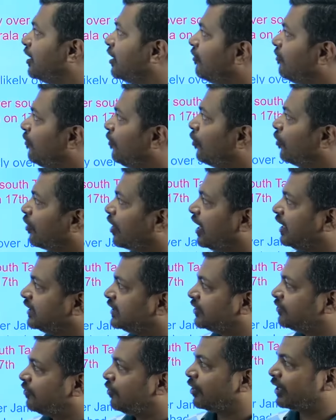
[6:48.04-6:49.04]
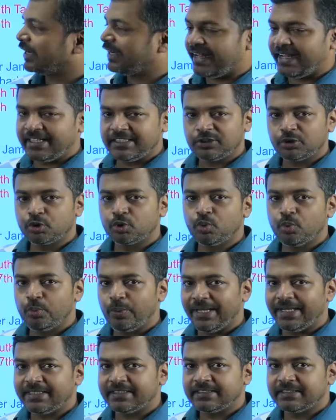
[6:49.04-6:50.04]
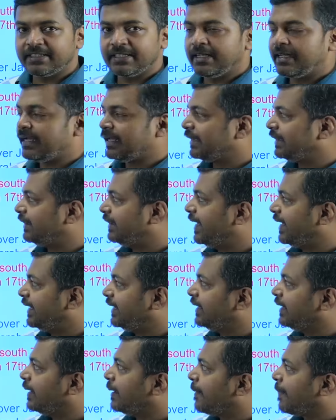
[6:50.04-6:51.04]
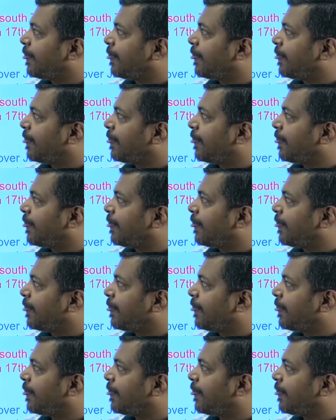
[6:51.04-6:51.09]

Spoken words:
the forecast for next 2 weeks, then